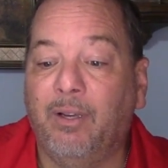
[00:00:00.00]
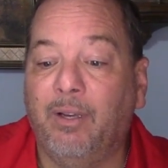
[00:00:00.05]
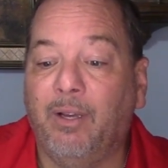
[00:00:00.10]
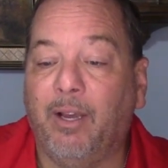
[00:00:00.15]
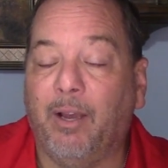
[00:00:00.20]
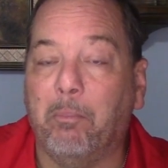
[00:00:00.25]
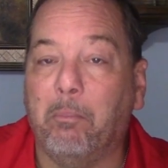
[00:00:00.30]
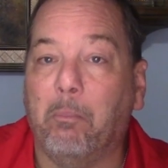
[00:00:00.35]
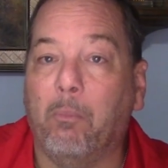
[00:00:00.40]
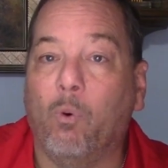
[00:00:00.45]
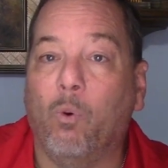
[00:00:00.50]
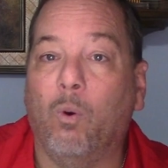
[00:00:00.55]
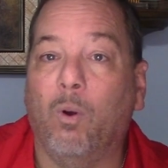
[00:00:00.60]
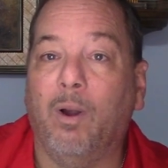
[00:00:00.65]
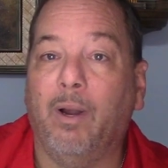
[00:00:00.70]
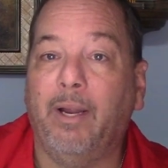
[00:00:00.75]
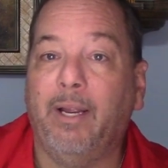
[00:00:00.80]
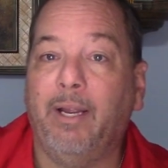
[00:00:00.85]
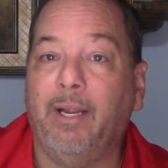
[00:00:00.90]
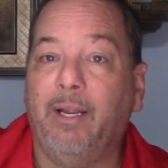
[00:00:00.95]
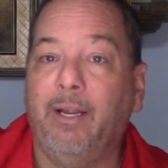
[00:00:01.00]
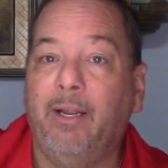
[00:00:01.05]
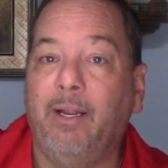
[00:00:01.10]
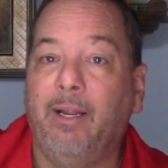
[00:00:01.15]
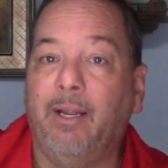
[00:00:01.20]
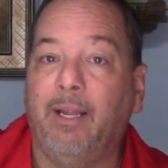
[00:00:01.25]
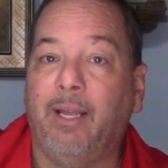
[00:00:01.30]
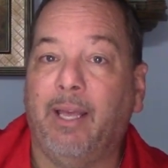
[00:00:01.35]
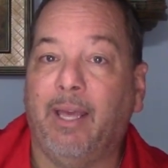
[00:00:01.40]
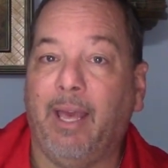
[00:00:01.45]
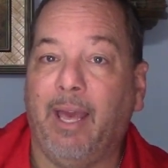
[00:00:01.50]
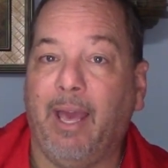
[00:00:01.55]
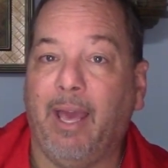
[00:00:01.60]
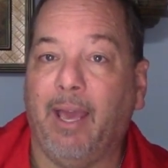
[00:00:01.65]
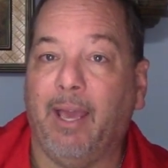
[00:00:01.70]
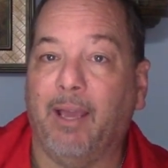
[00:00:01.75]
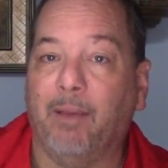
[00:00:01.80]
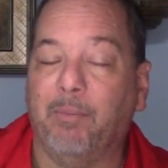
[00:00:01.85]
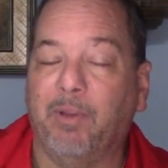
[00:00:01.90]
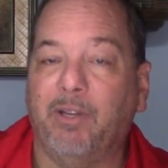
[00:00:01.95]
morning
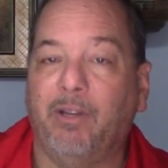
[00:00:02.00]
came.